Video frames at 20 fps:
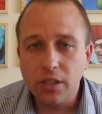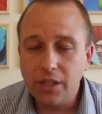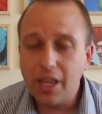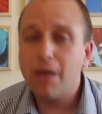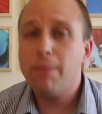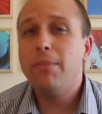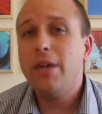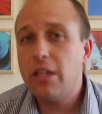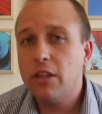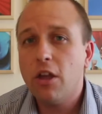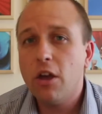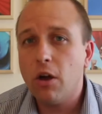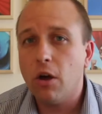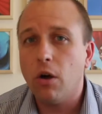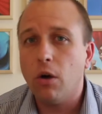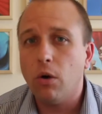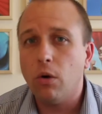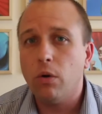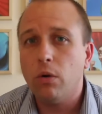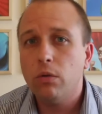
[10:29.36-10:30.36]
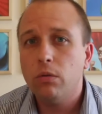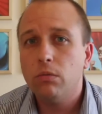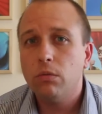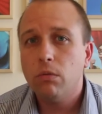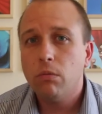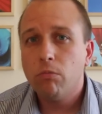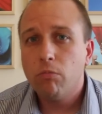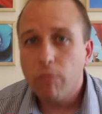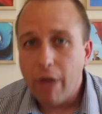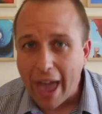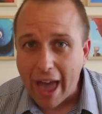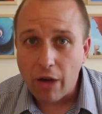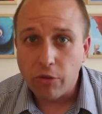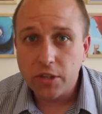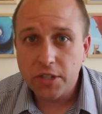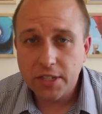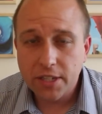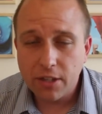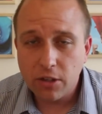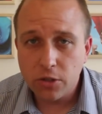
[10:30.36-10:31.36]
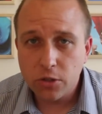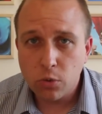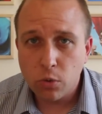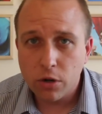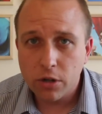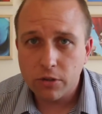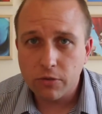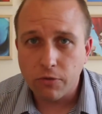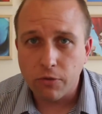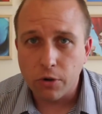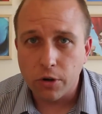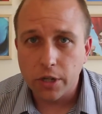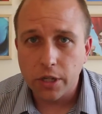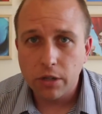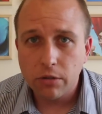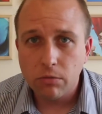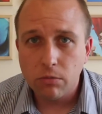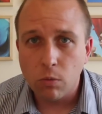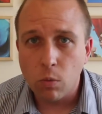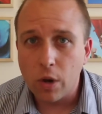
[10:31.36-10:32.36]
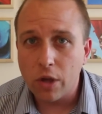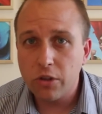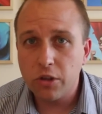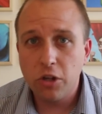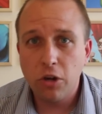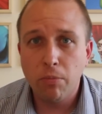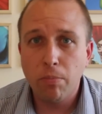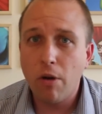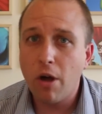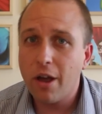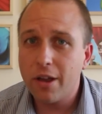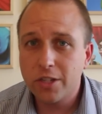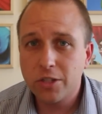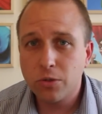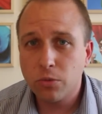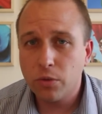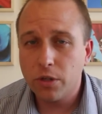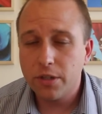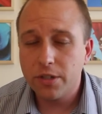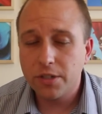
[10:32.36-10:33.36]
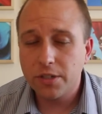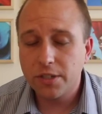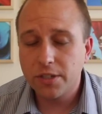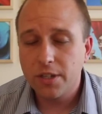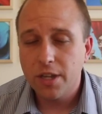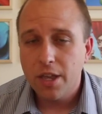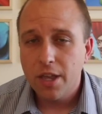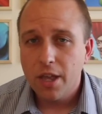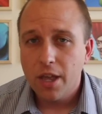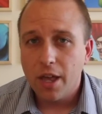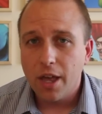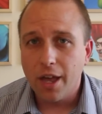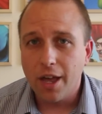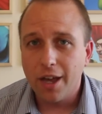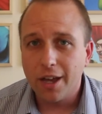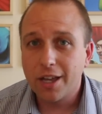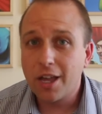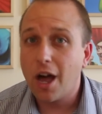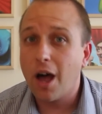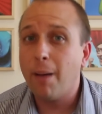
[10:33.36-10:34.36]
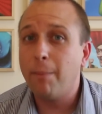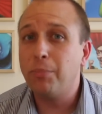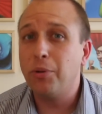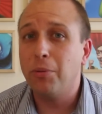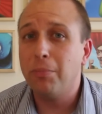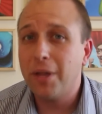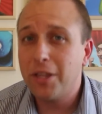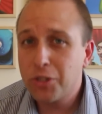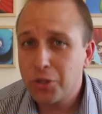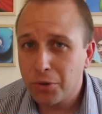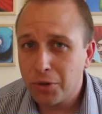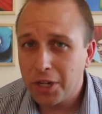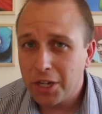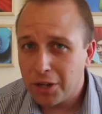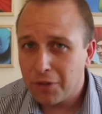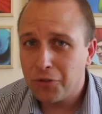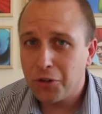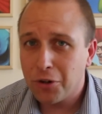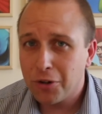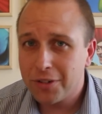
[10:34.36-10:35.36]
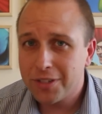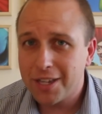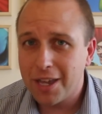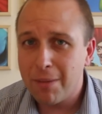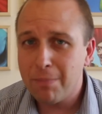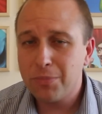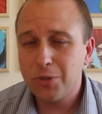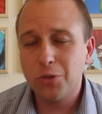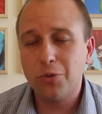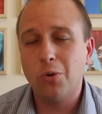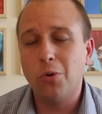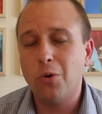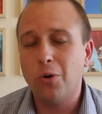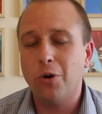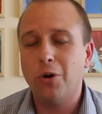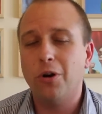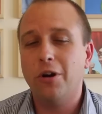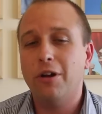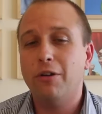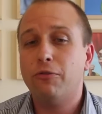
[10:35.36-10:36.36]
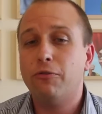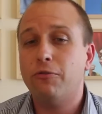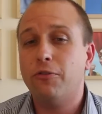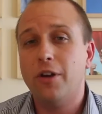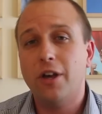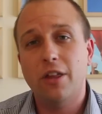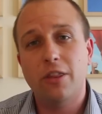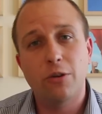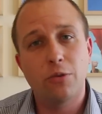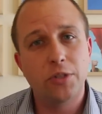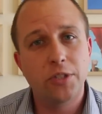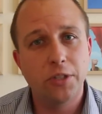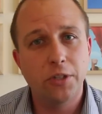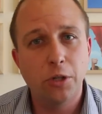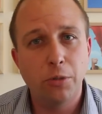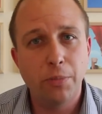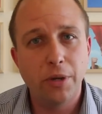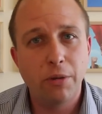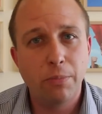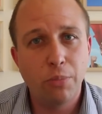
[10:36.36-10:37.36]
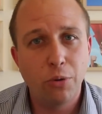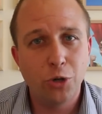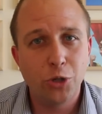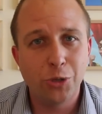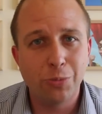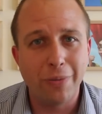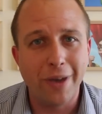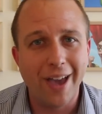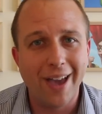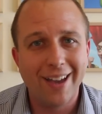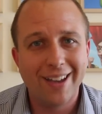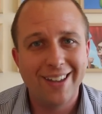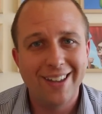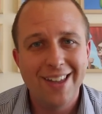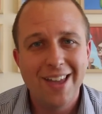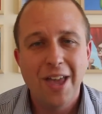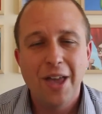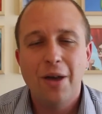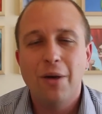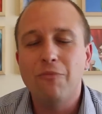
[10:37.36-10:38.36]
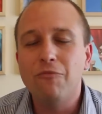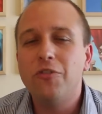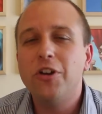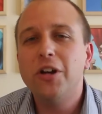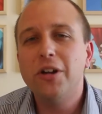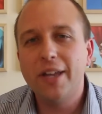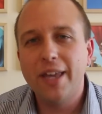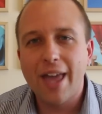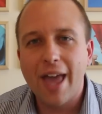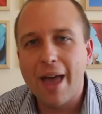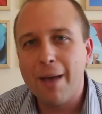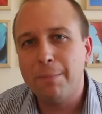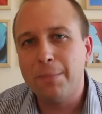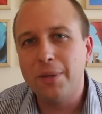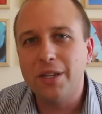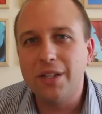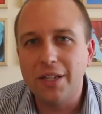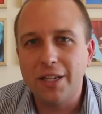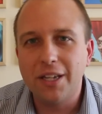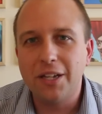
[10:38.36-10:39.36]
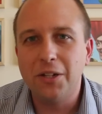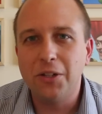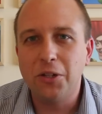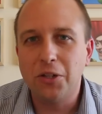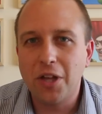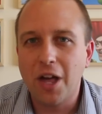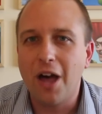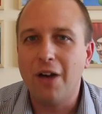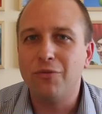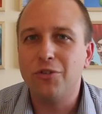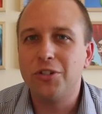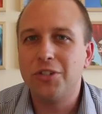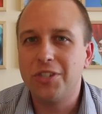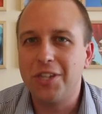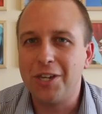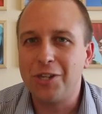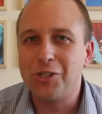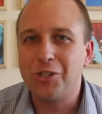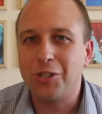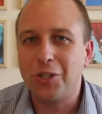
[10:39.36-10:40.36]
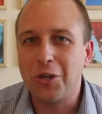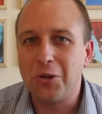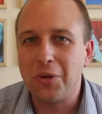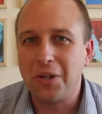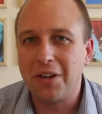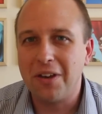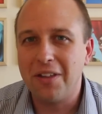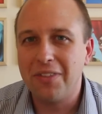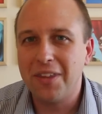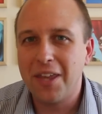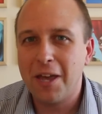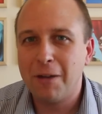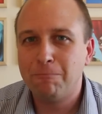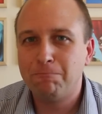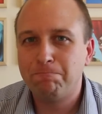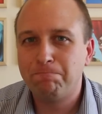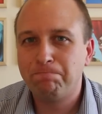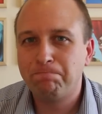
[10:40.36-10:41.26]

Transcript: let me know how the skills worked for you, whether your boss was uh, complimentary of your attempt or if uh, there was a little bit of pushback. I'm very happy to get a little conversation going on that.